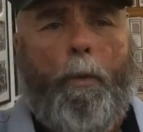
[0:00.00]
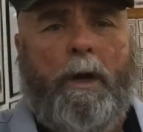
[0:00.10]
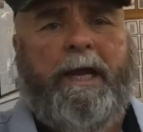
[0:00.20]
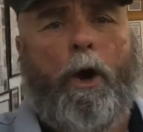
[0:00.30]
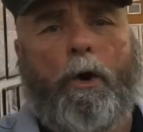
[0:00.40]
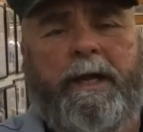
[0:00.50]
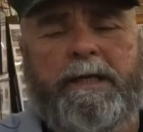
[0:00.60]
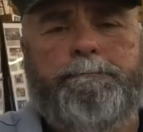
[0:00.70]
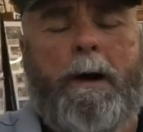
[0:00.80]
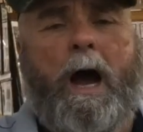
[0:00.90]
when he heard
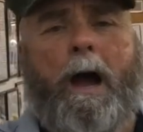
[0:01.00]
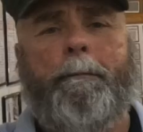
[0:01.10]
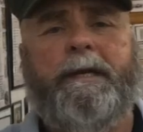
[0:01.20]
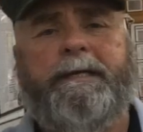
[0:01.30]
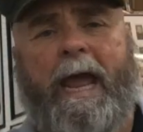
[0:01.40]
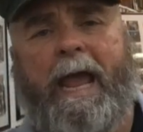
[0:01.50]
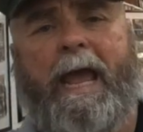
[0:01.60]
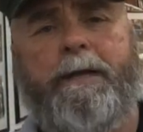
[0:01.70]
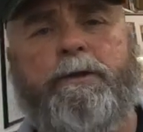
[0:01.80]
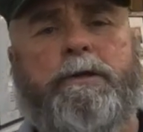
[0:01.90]
his mom and
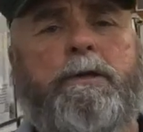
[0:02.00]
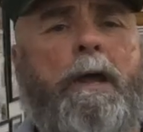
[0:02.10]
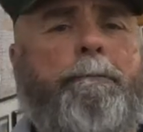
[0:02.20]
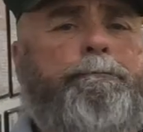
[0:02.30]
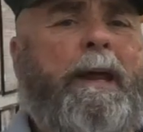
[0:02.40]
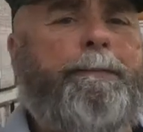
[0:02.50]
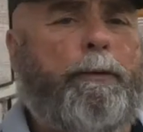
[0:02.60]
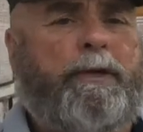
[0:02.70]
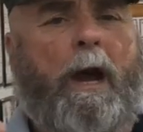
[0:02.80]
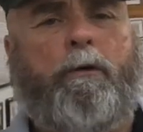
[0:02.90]
dad and
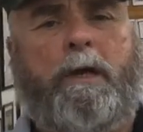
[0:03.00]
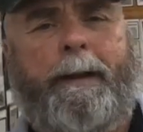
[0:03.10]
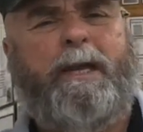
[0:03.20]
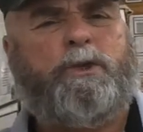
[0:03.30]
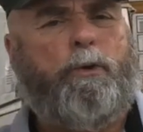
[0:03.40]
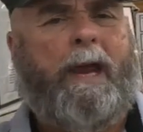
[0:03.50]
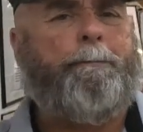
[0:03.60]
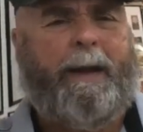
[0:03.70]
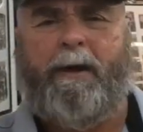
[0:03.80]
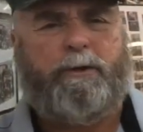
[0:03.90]
people talking to his
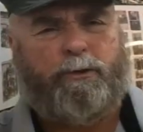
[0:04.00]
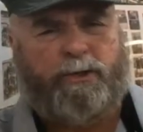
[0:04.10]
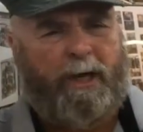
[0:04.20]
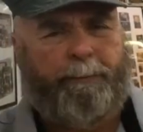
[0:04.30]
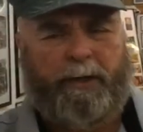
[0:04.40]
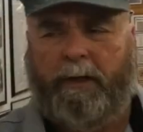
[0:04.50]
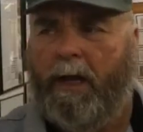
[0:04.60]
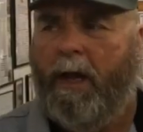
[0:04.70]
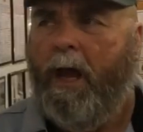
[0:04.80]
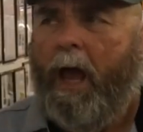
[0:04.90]
grandparents or
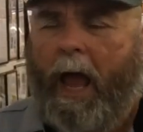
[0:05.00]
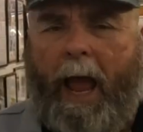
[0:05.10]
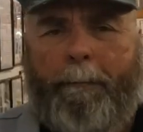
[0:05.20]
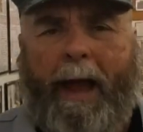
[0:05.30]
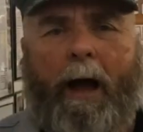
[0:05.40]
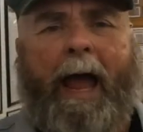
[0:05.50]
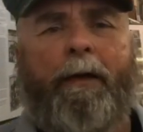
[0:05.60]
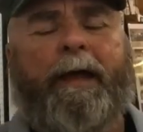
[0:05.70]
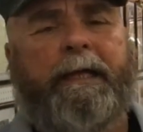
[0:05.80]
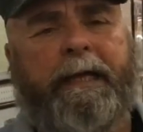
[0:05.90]
something about
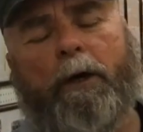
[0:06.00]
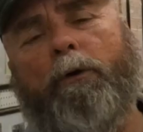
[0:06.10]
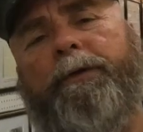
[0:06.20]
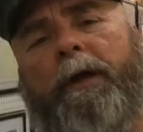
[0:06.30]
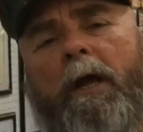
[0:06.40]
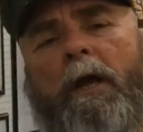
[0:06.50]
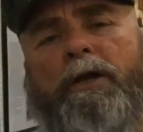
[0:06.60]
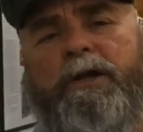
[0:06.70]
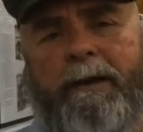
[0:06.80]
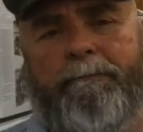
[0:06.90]
how they killed
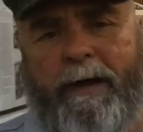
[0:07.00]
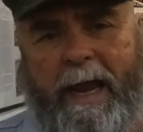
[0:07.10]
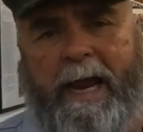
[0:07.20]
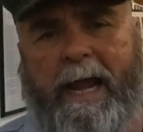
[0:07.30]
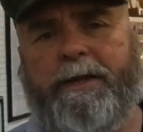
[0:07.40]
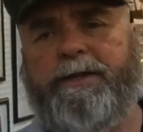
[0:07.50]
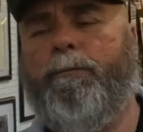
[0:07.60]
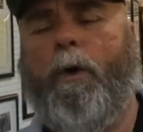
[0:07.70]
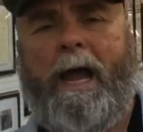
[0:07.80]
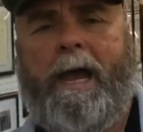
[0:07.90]
Jim Vance
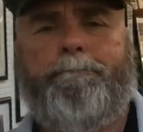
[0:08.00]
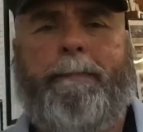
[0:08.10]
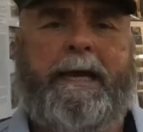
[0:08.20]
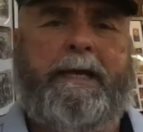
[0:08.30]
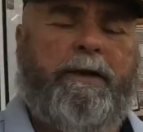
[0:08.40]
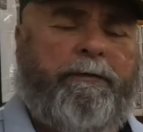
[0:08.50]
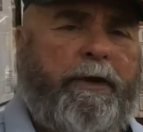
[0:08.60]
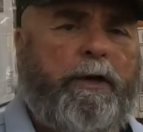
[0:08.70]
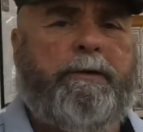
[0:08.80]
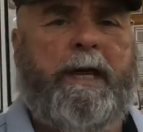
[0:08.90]
and what happened back in the
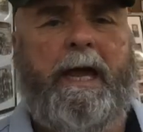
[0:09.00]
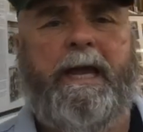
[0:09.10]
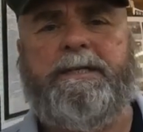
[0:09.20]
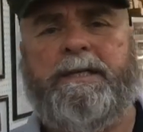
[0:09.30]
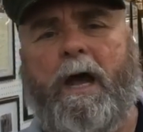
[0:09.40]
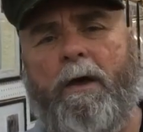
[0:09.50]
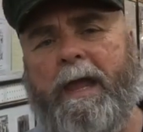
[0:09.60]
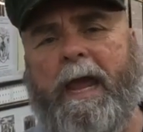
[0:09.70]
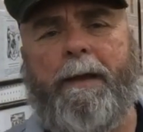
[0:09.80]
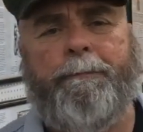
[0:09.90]
feud days and all
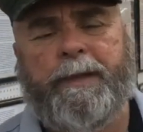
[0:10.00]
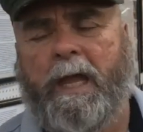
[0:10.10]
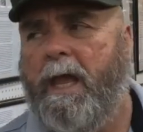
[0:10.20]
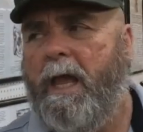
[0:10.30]
that.